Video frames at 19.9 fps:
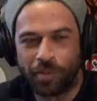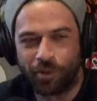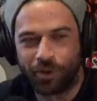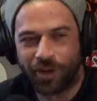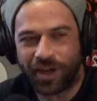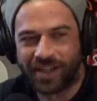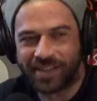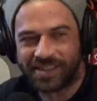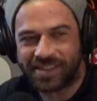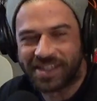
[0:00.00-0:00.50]
people who
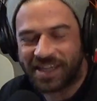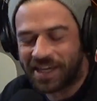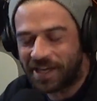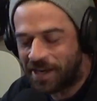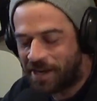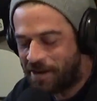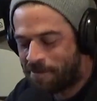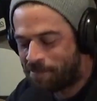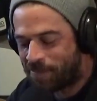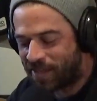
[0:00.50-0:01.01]
can't see it,
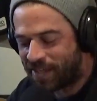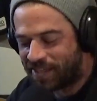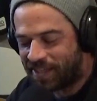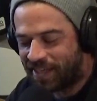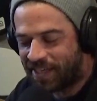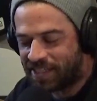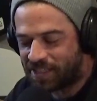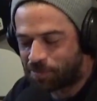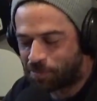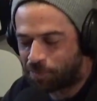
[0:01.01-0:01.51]

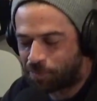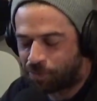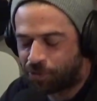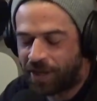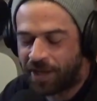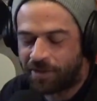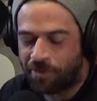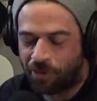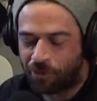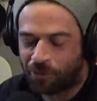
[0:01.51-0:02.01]
he's
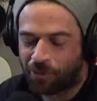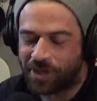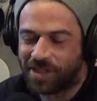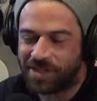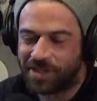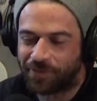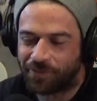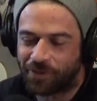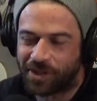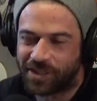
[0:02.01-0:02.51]
playing 3
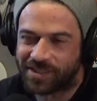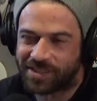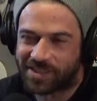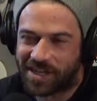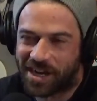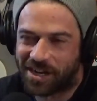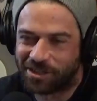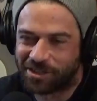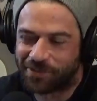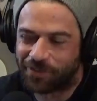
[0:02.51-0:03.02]
different
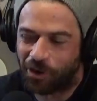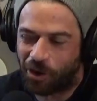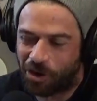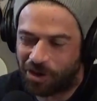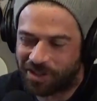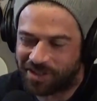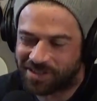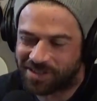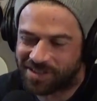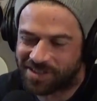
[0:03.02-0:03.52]
styles of
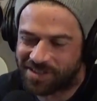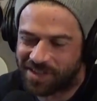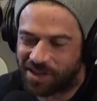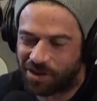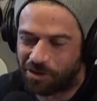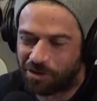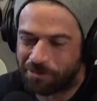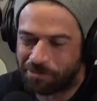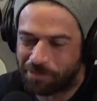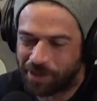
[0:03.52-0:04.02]
artists that
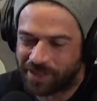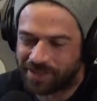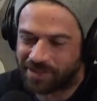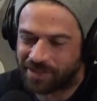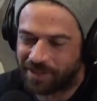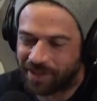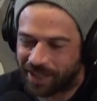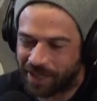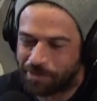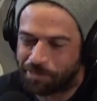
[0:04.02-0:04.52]
are
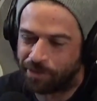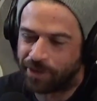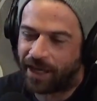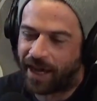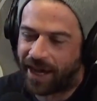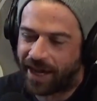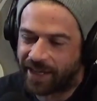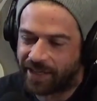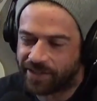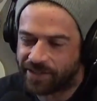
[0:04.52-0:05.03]
basically like
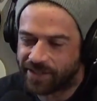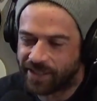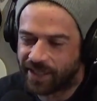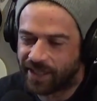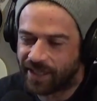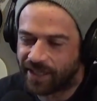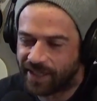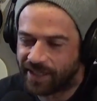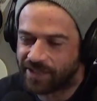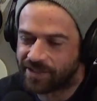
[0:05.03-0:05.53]
applying to
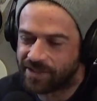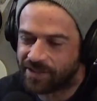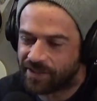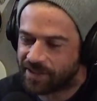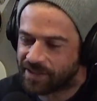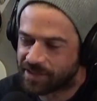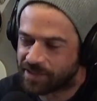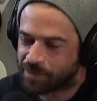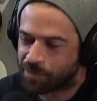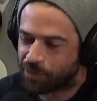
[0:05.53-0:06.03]
get into
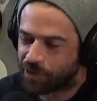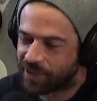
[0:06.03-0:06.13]
this